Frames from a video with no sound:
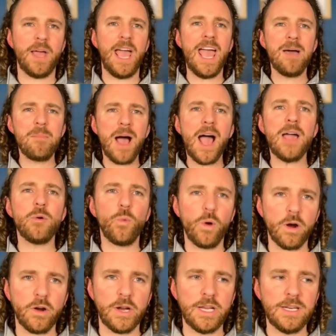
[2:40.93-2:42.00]
Am I
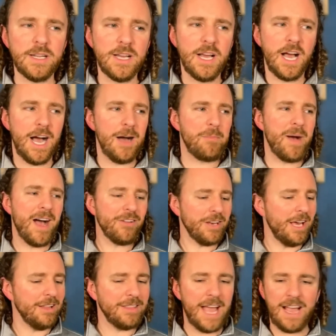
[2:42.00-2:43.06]
worried about
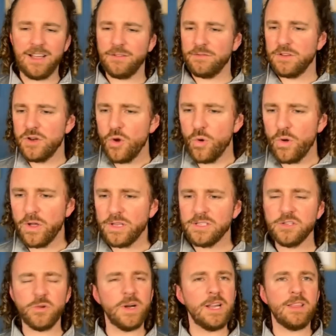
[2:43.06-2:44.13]
a lack of noise
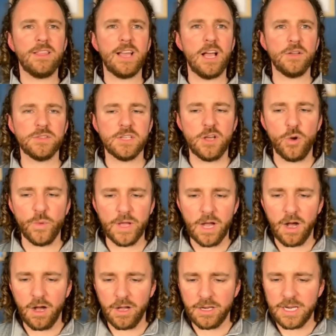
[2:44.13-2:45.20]
or anything else going
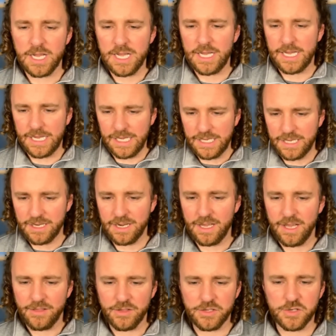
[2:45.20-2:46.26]
on in
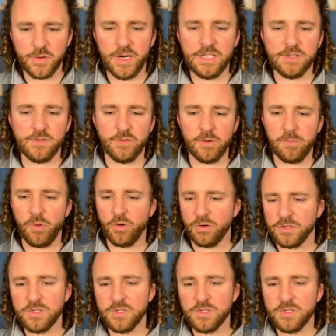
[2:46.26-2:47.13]
the transfer portal?